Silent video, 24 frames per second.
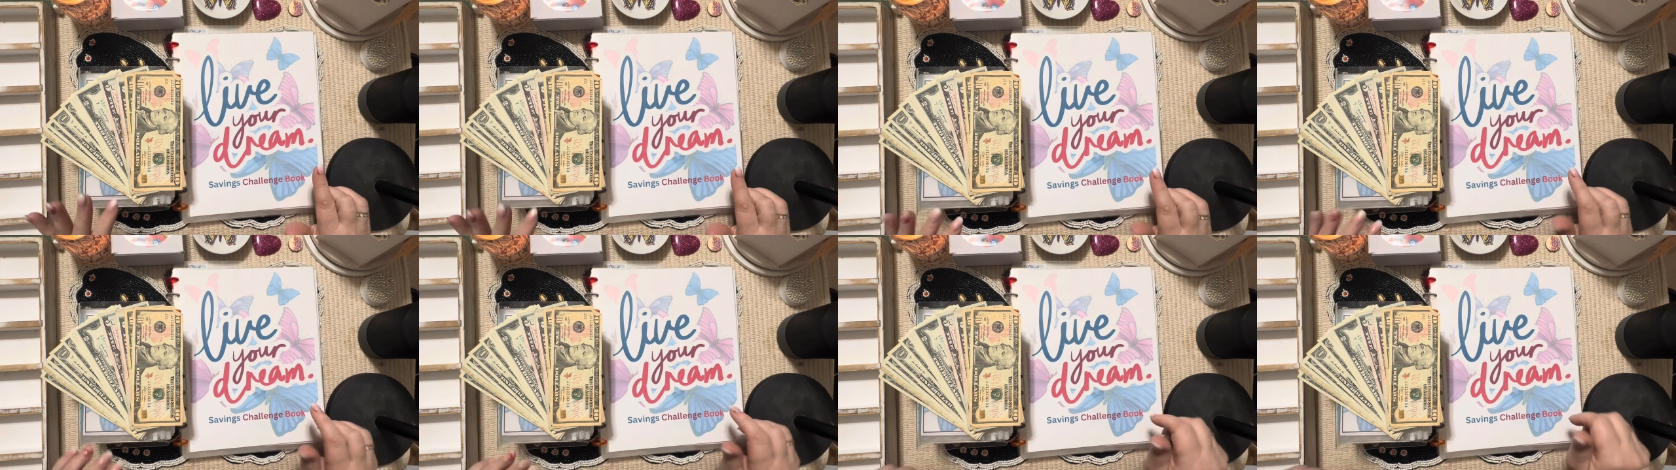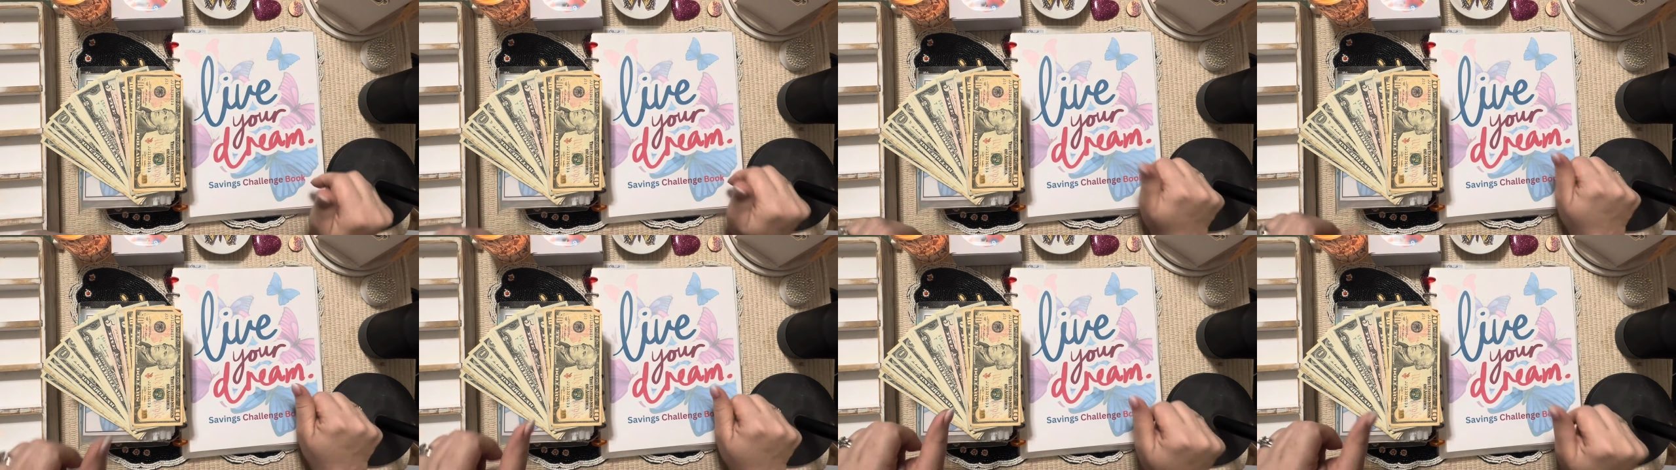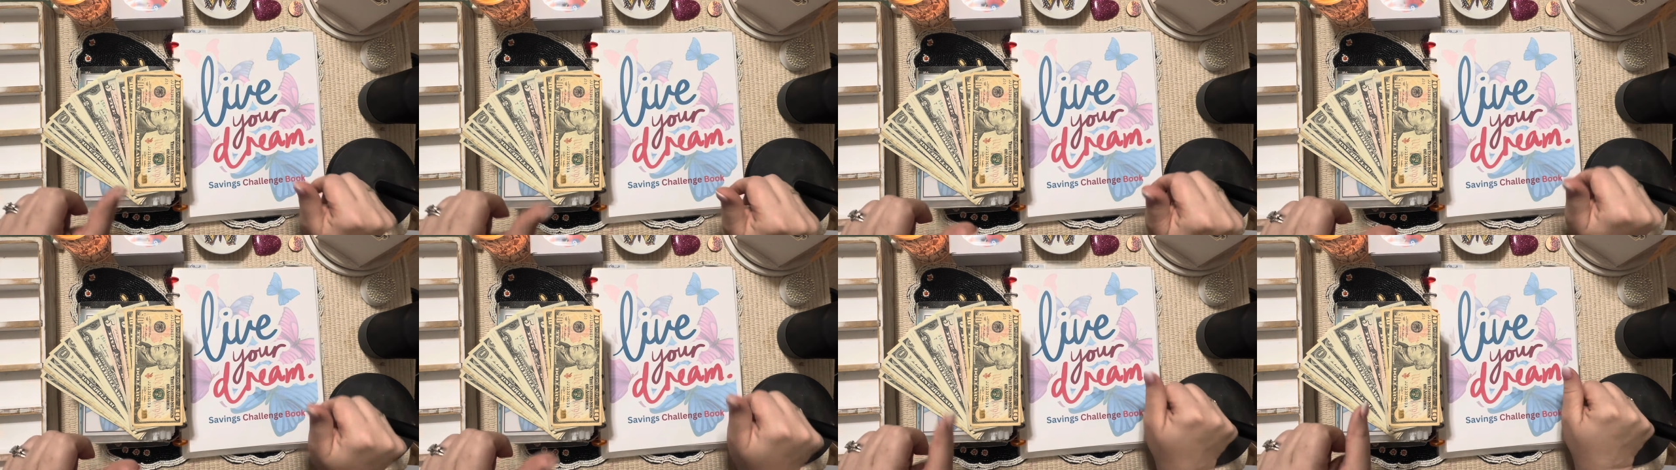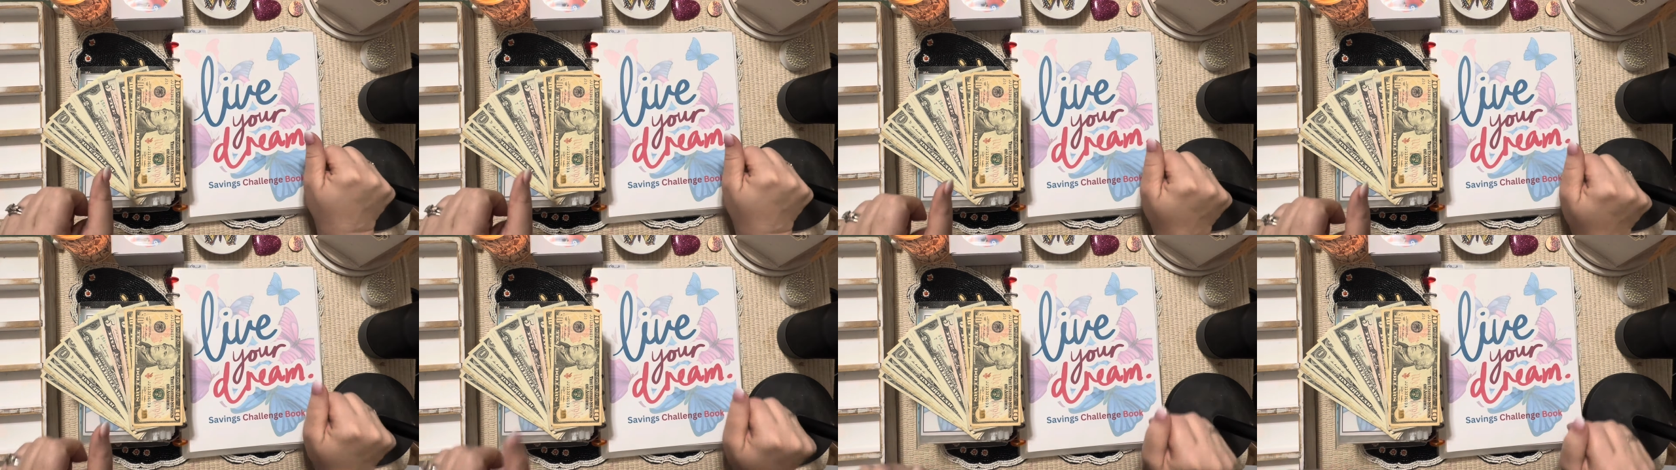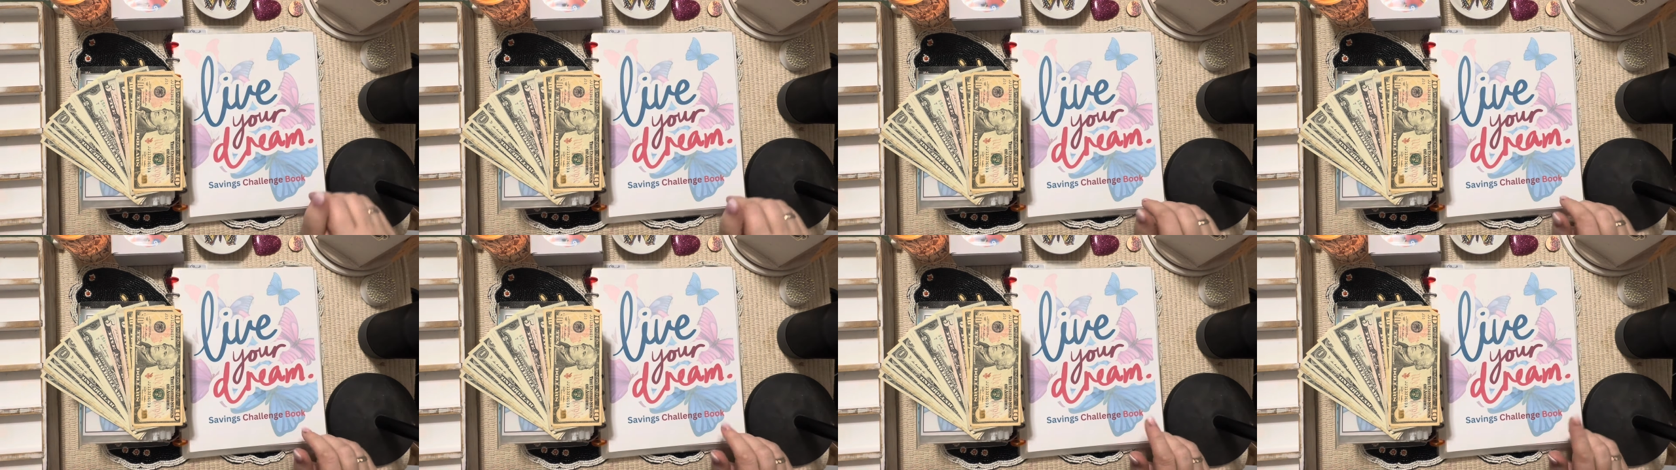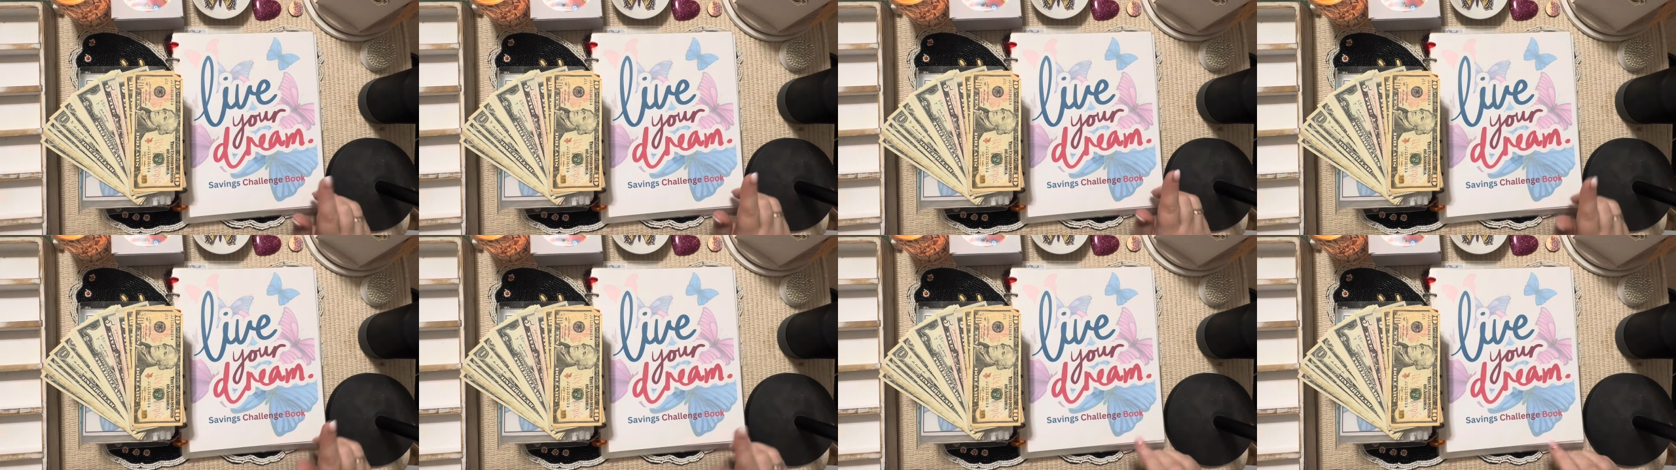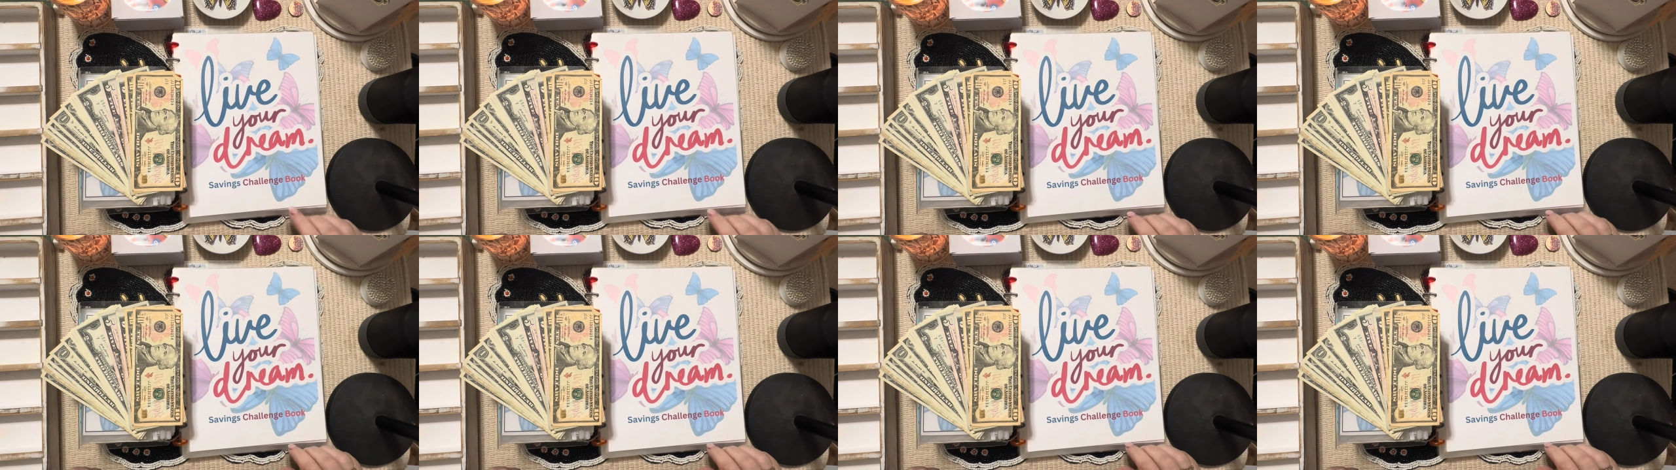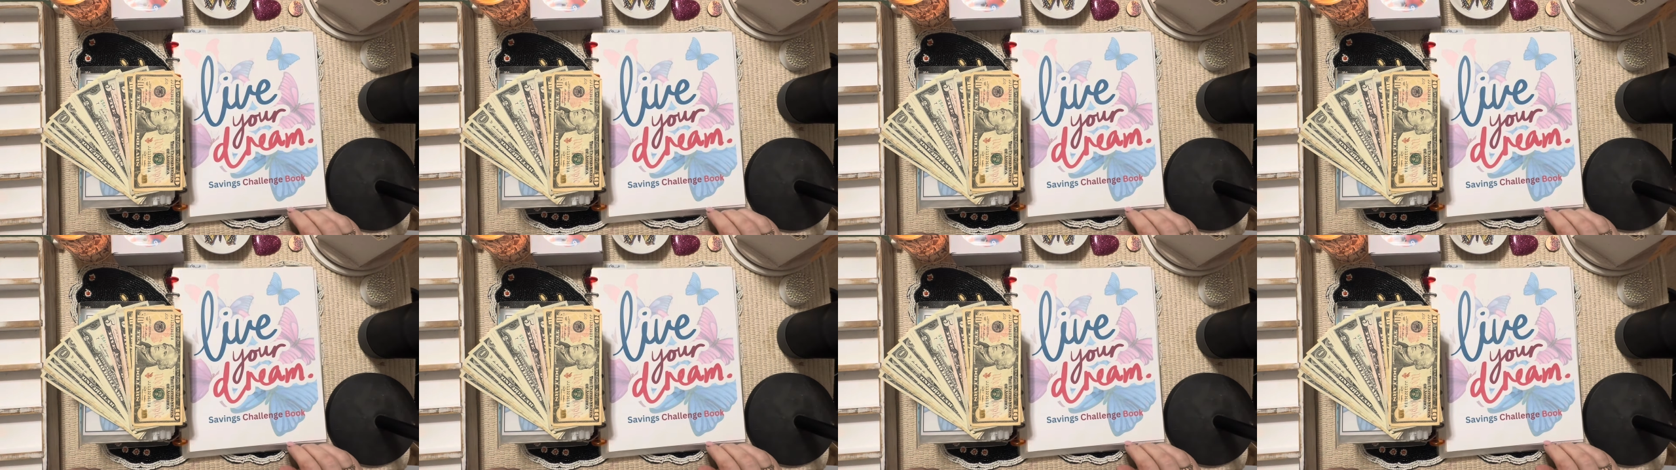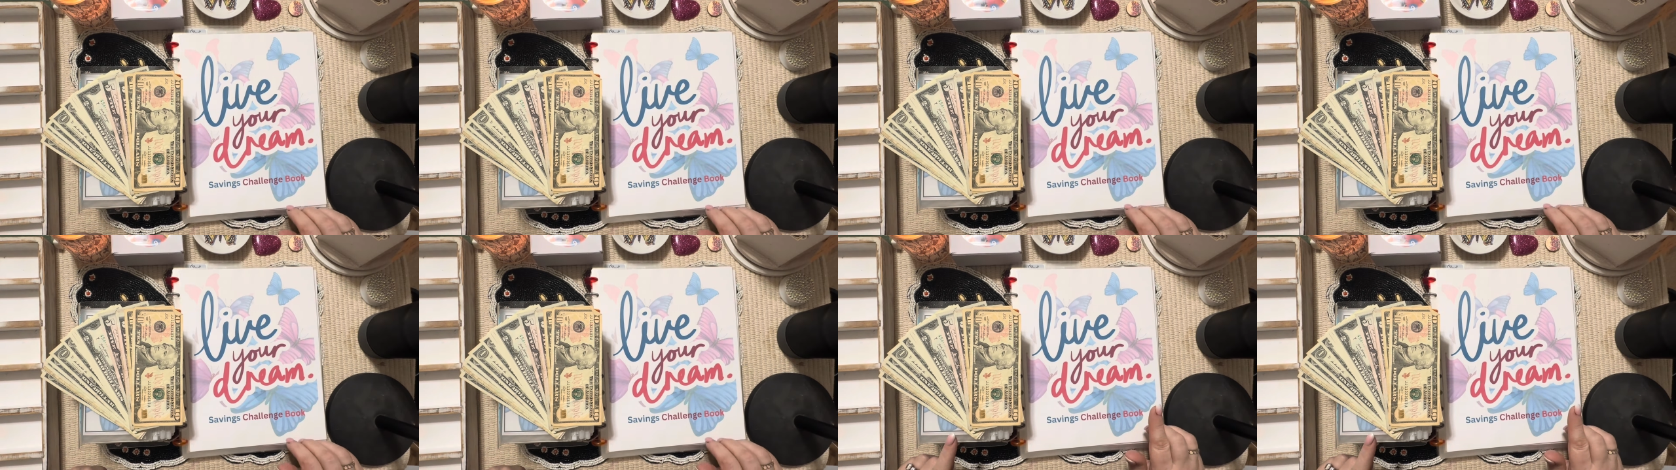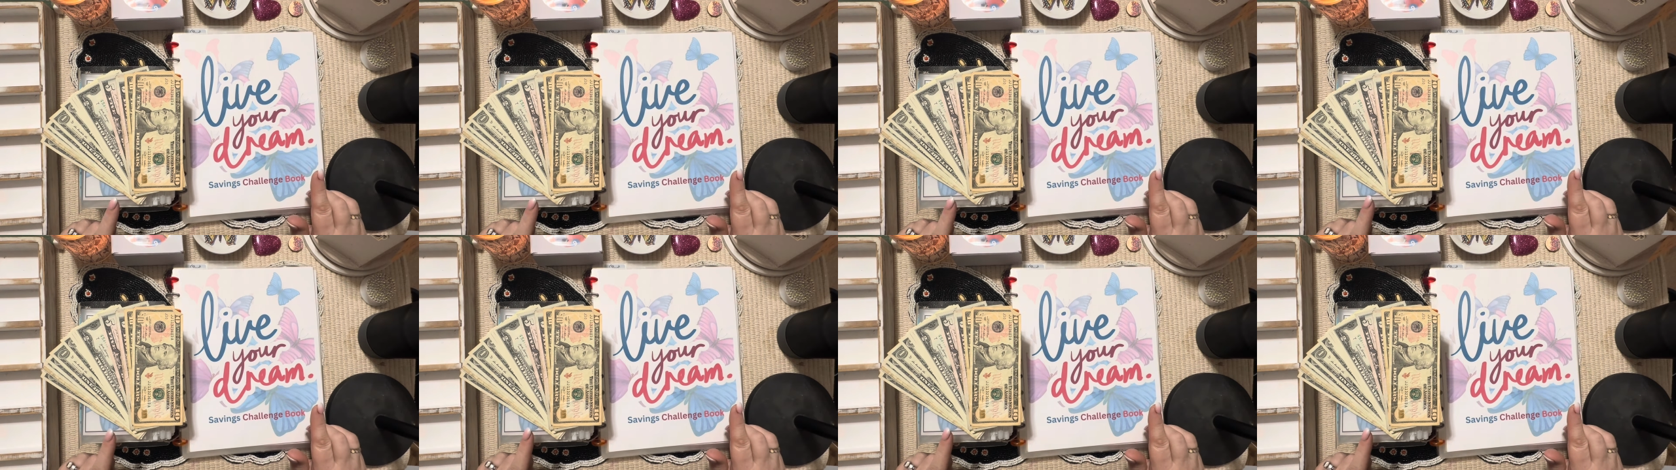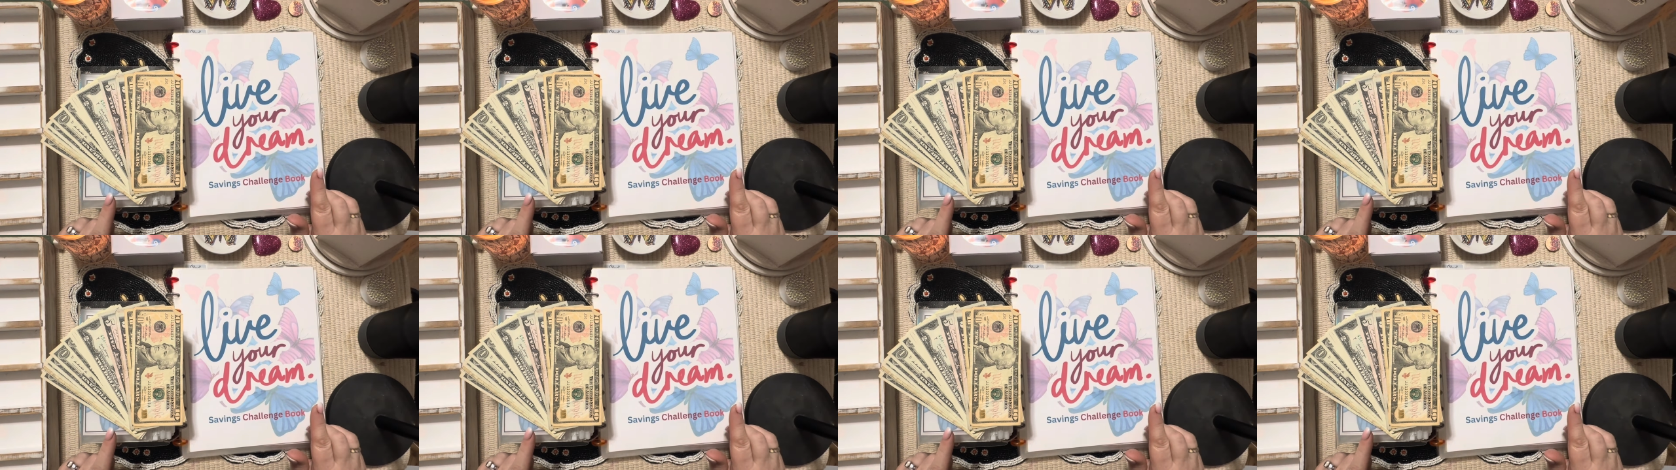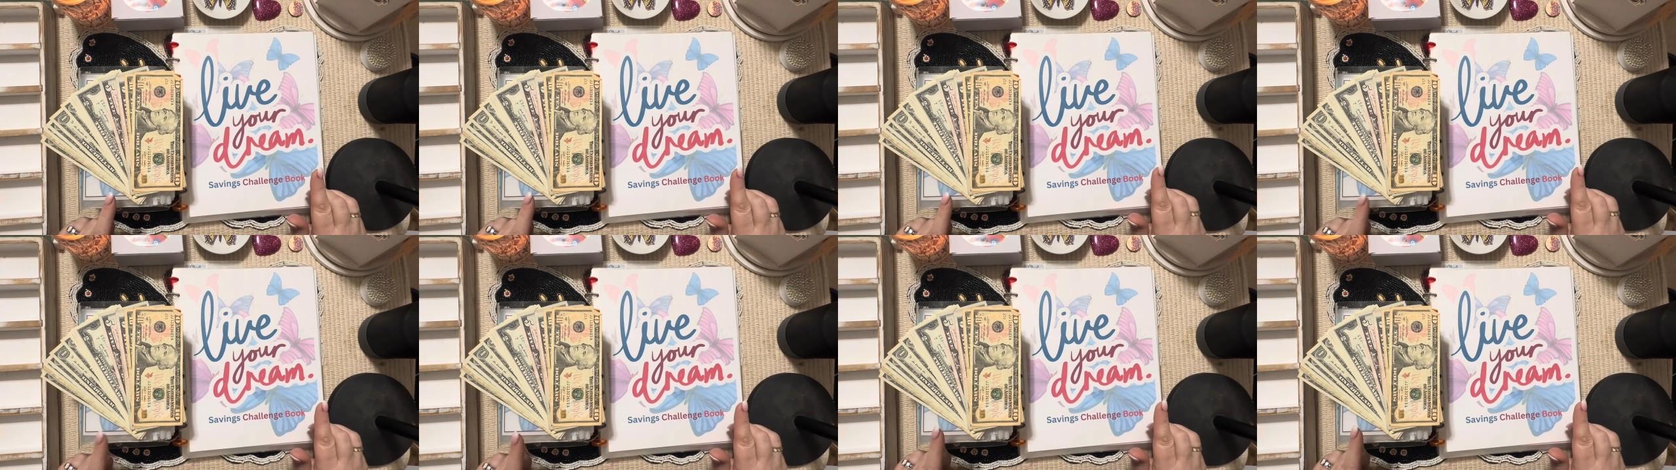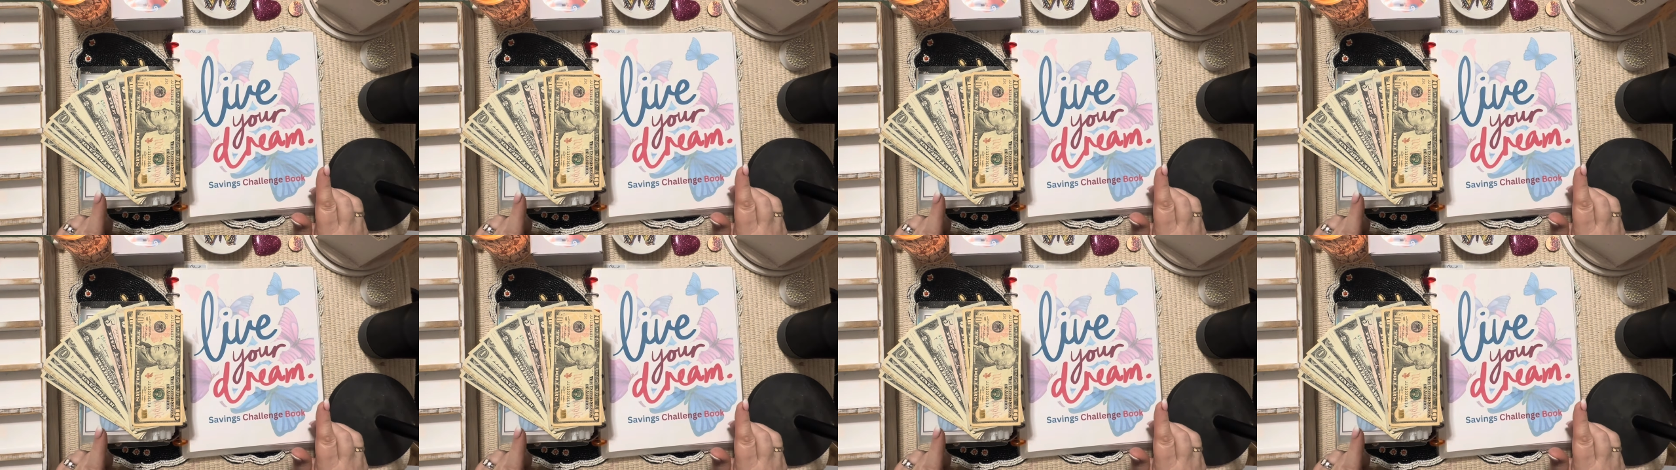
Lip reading: No face is visible, so there are no lips to read.